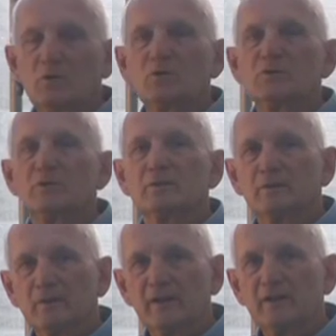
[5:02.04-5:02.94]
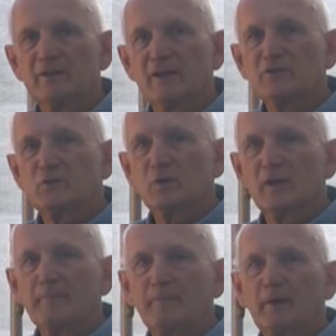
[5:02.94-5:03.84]
looks at the
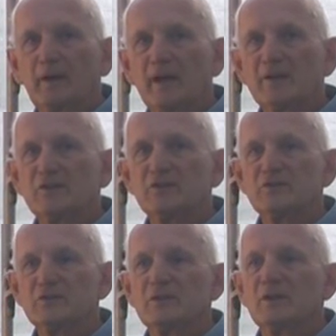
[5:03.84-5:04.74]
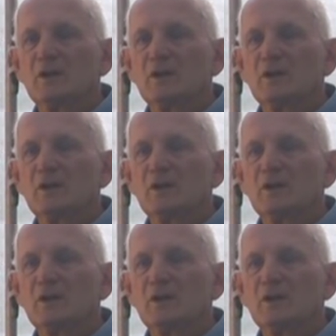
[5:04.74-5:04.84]
industrial applications